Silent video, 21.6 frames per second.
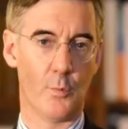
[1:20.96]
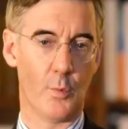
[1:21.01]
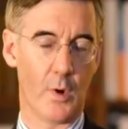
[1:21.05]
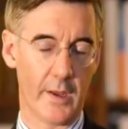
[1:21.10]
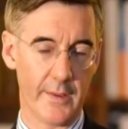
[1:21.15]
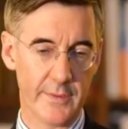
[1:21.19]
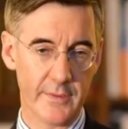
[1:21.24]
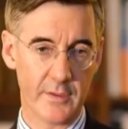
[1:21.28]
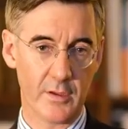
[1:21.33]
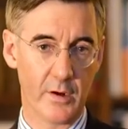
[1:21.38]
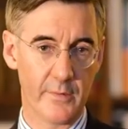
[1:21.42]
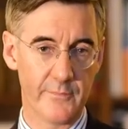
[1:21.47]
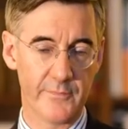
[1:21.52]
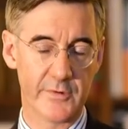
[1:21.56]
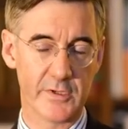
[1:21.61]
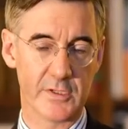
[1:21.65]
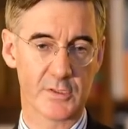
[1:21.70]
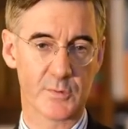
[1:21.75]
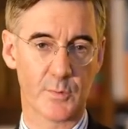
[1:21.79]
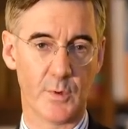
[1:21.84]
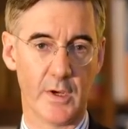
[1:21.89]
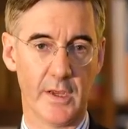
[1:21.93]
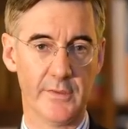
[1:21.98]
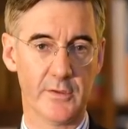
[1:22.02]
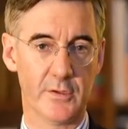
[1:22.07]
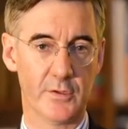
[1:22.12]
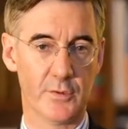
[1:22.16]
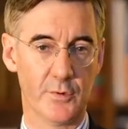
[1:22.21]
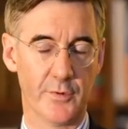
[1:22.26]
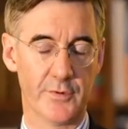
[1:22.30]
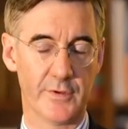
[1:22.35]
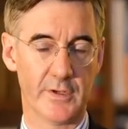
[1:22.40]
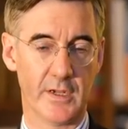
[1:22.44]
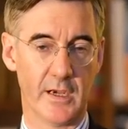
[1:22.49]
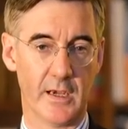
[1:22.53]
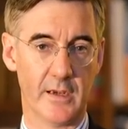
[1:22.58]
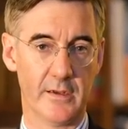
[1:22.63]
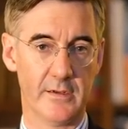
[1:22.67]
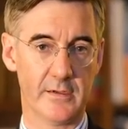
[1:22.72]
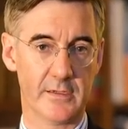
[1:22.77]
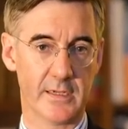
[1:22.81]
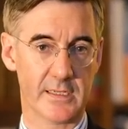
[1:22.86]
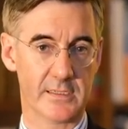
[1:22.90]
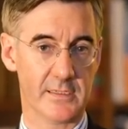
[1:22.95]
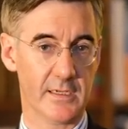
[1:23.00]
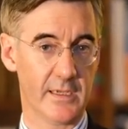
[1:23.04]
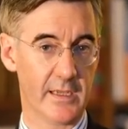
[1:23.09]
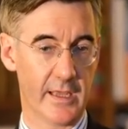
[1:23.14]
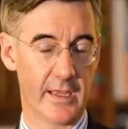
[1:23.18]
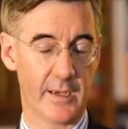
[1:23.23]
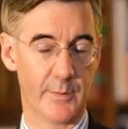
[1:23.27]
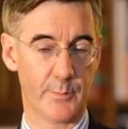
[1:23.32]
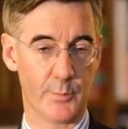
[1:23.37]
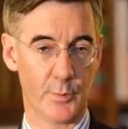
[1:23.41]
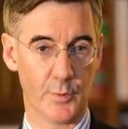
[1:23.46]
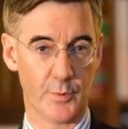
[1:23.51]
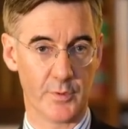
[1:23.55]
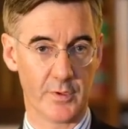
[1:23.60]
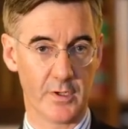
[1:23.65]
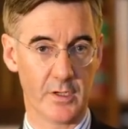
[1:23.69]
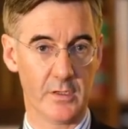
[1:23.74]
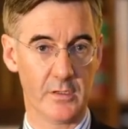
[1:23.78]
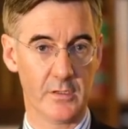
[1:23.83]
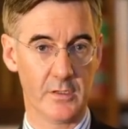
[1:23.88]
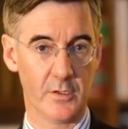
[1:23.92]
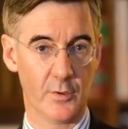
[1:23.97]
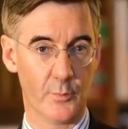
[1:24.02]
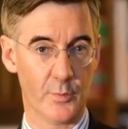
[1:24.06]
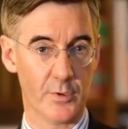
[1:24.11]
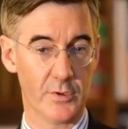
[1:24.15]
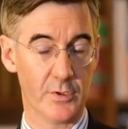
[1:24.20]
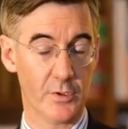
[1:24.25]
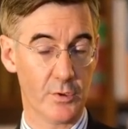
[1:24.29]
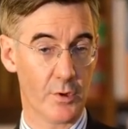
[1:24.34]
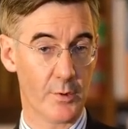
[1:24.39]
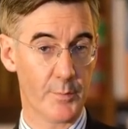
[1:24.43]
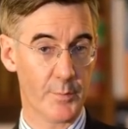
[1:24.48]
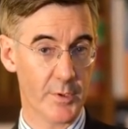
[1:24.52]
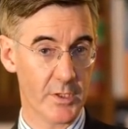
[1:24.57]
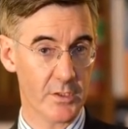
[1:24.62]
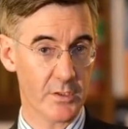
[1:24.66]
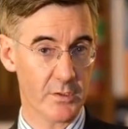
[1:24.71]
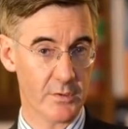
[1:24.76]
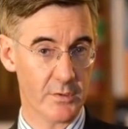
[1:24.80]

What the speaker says: One, the obvious one, that Northern Ireland has a land border with the European